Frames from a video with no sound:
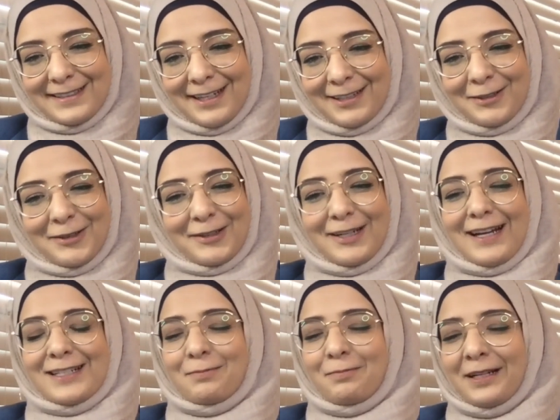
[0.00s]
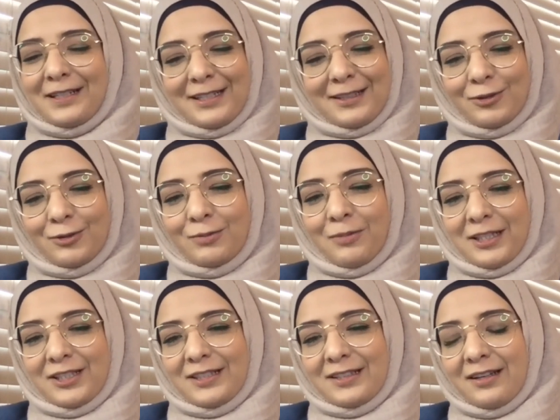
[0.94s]
not good and spending too
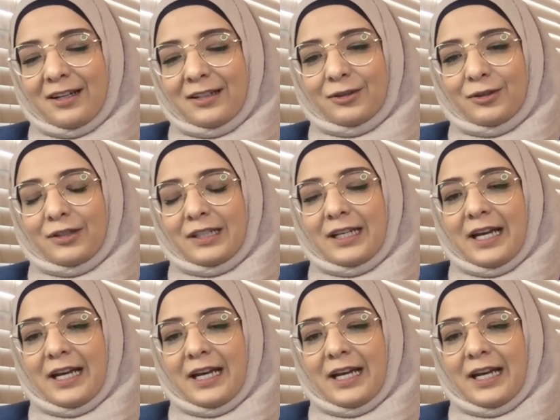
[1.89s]
much is not good.